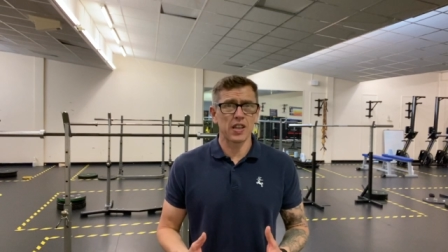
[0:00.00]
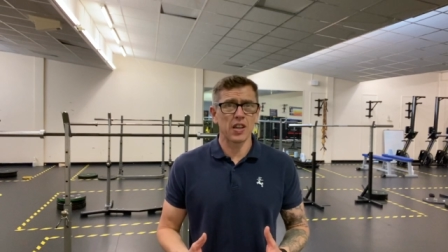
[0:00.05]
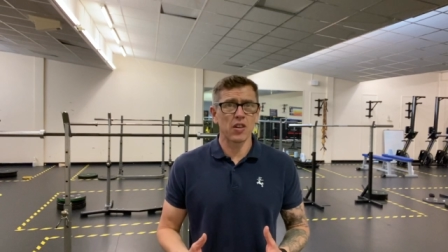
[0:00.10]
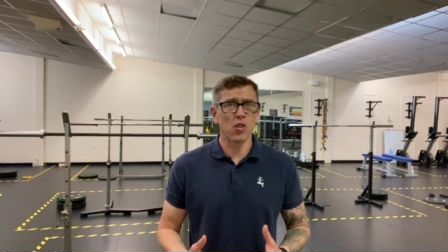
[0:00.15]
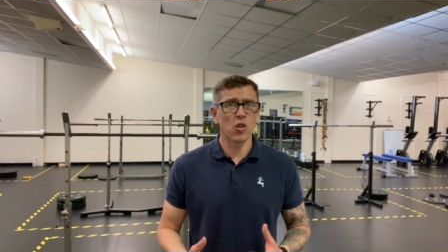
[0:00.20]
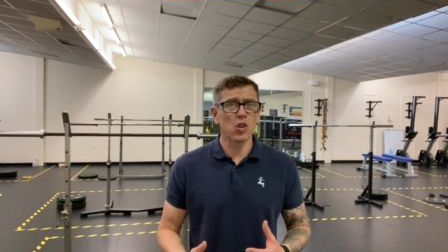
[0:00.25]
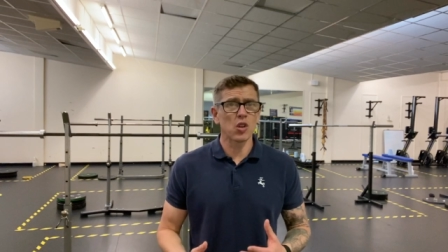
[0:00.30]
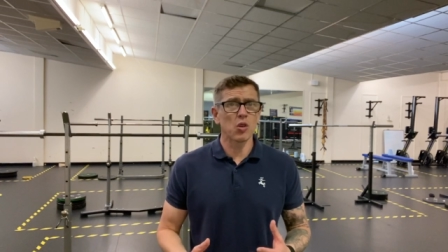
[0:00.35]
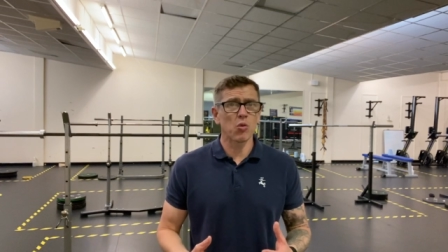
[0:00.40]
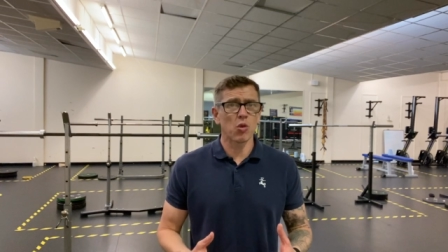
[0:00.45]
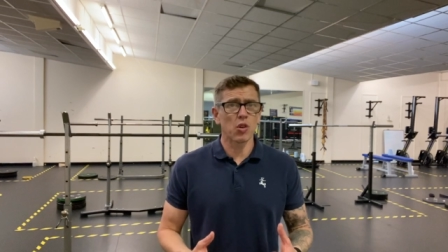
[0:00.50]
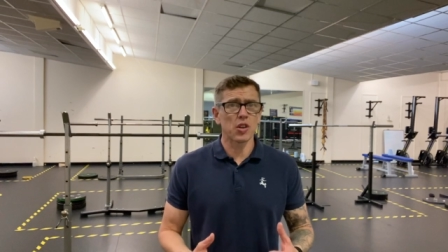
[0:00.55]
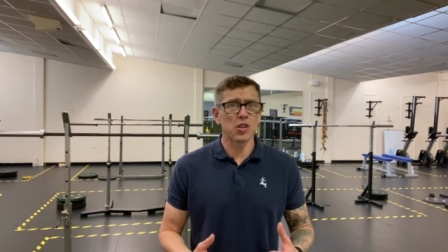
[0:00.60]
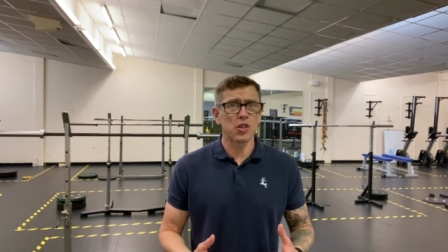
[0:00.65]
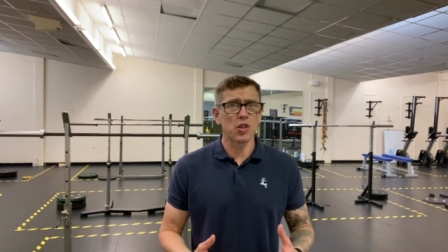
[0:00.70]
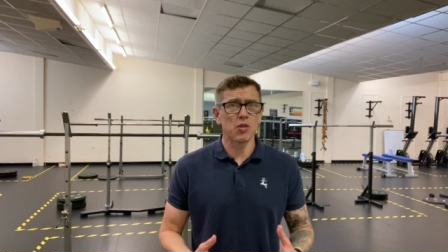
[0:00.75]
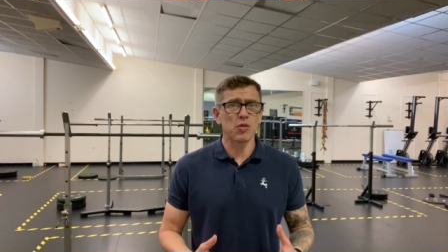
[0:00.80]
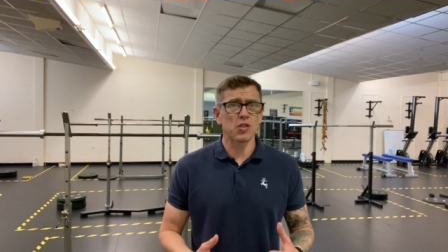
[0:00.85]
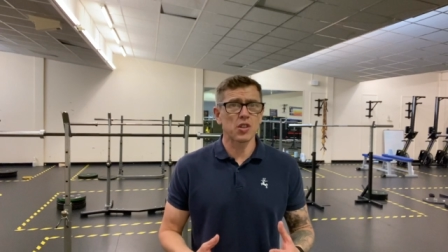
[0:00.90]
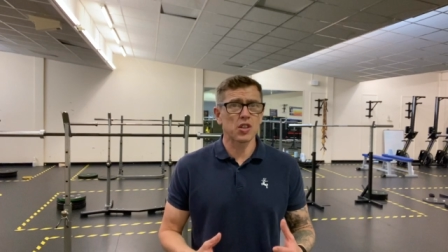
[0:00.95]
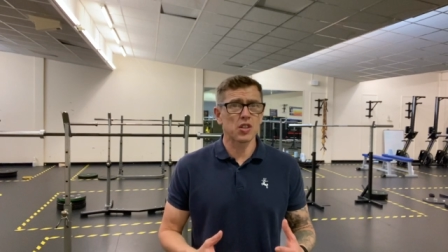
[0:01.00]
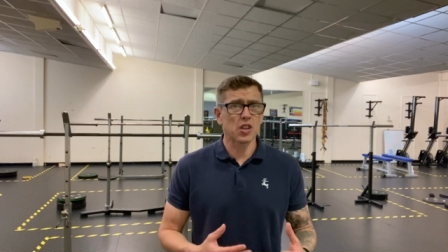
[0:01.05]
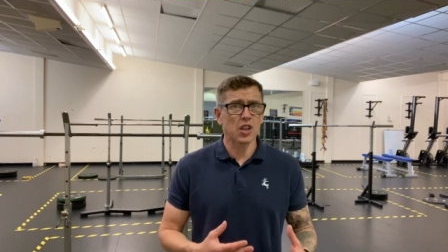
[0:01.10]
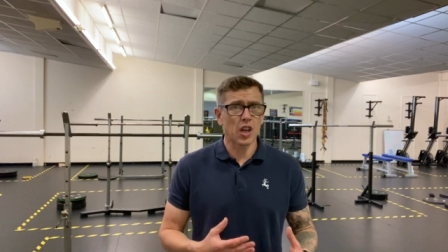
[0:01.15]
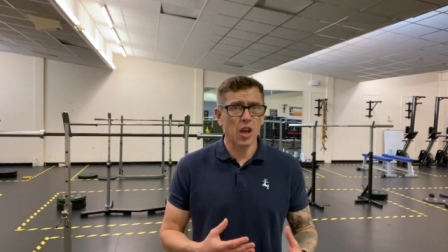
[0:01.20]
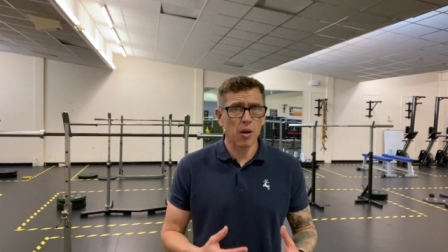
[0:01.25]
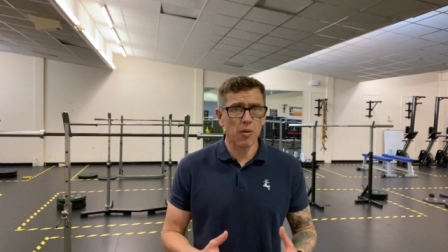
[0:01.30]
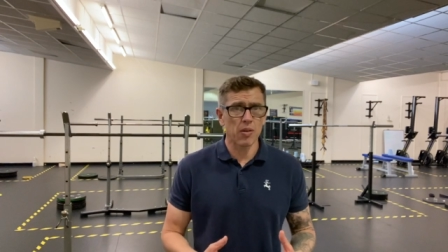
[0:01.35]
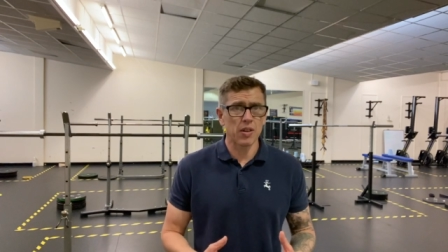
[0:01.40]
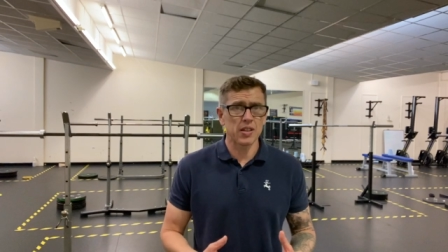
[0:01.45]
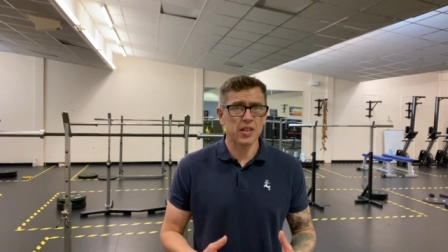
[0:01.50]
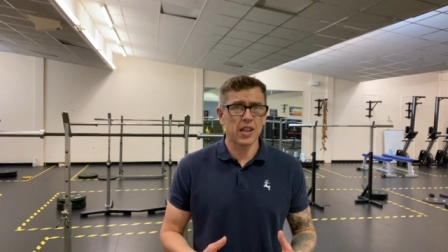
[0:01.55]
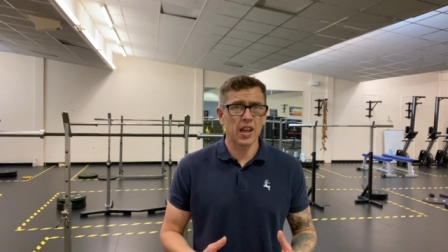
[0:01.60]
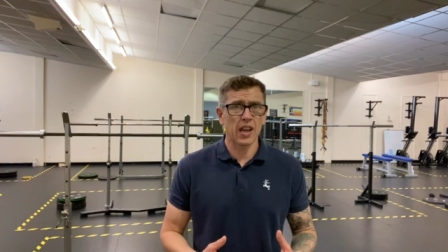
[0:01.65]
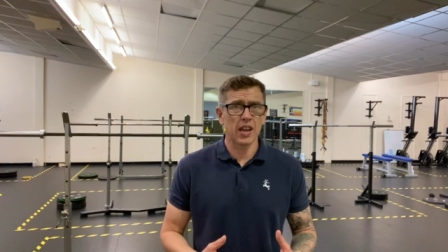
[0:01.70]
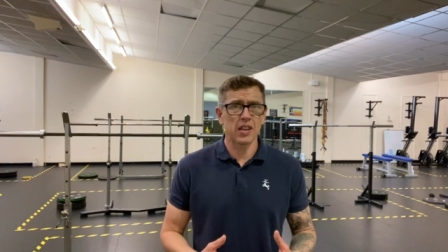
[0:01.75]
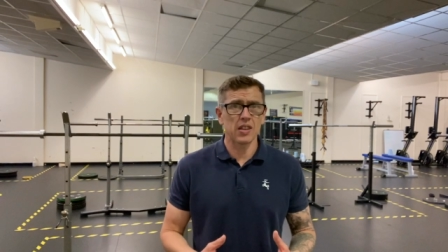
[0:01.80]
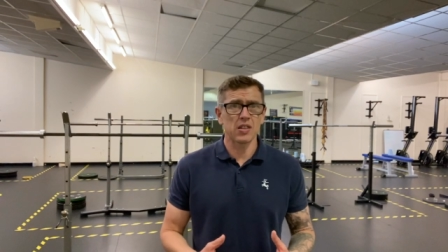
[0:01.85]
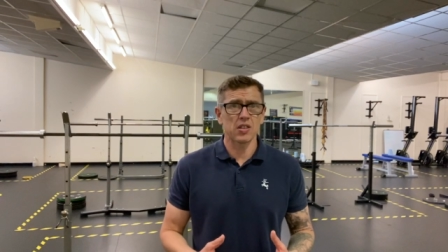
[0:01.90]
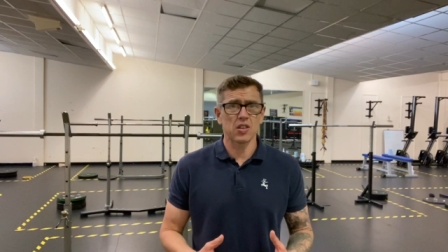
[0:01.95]
And all you want to do is just a couple of
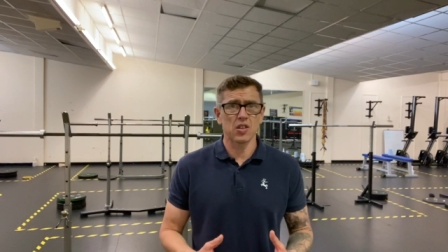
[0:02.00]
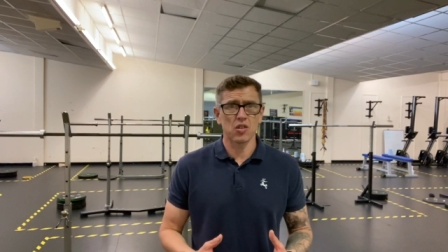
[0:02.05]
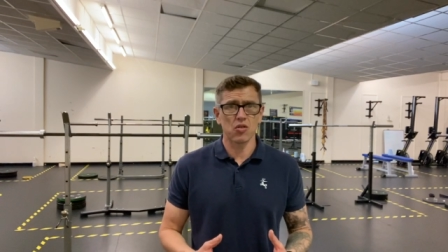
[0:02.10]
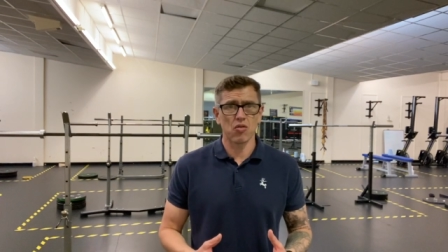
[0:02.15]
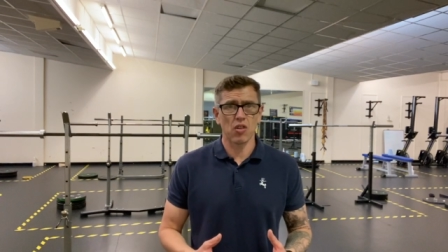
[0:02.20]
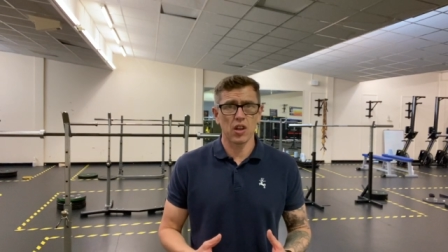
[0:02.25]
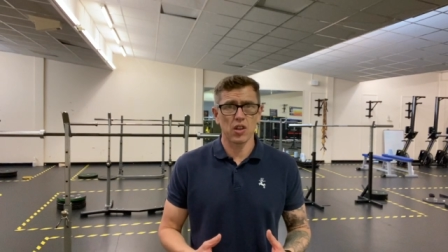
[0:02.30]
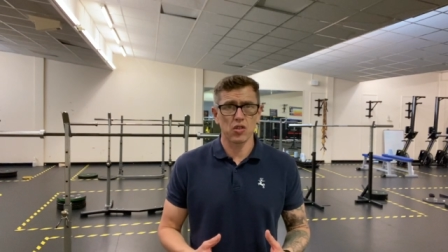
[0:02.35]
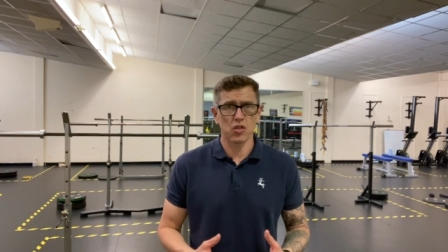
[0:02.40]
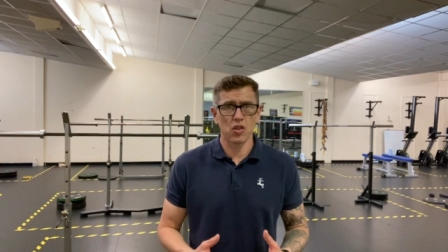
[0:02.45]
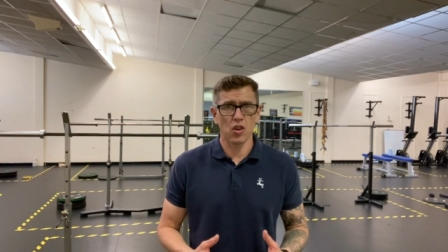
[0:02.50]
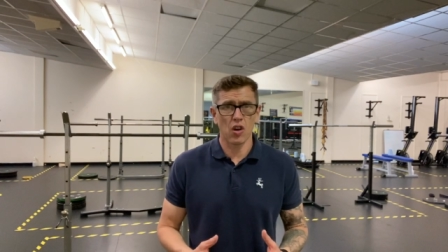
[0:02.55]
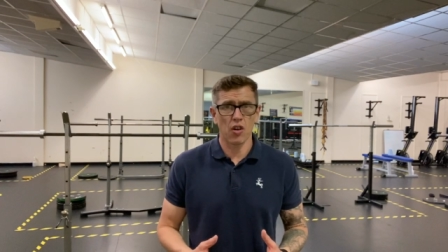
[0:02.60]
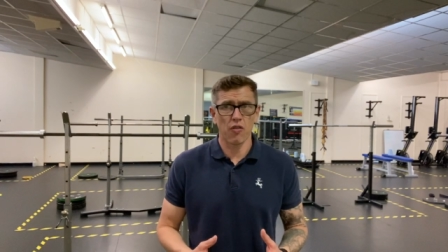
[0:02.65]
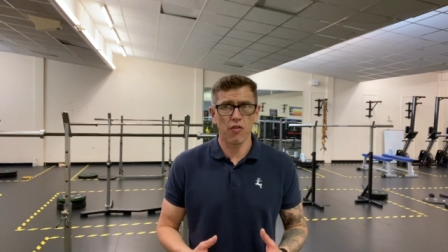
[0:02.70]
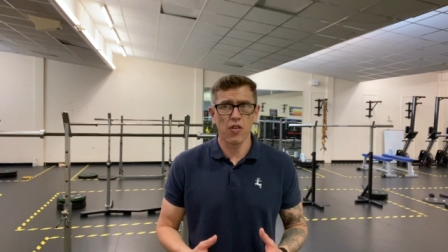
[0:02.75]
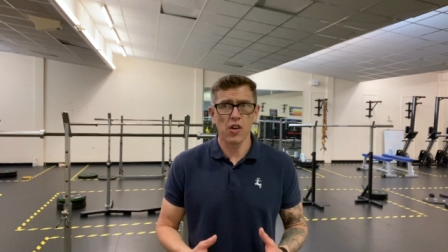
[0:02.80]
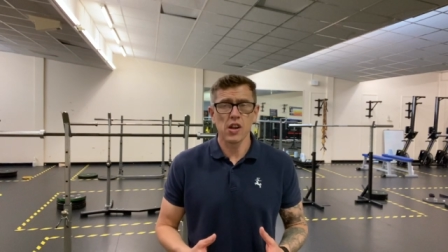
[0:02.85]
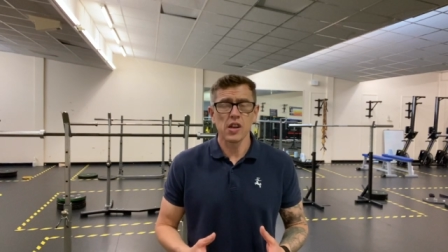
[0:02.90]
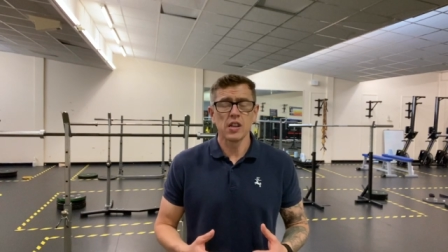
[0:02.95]
days to stretch off.